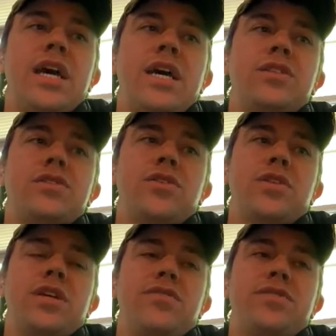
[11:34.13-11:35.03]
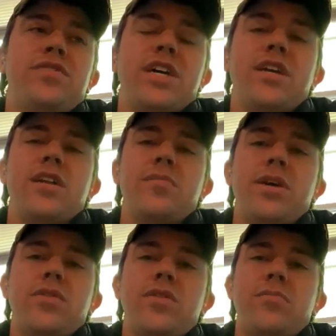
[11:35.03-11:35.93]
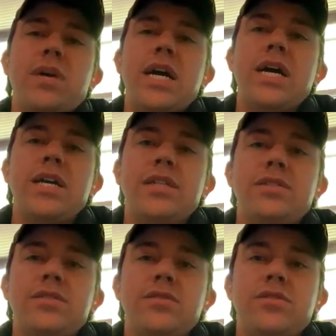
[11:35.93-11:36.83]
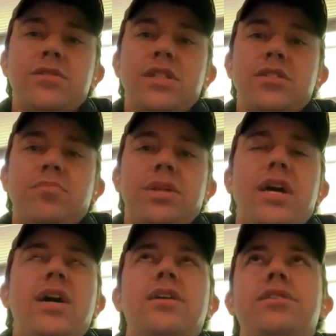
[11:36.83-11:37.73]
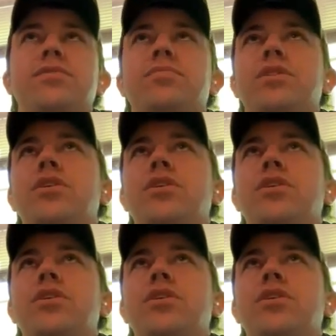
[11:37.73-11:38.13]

that only a finite amount are mined during each block.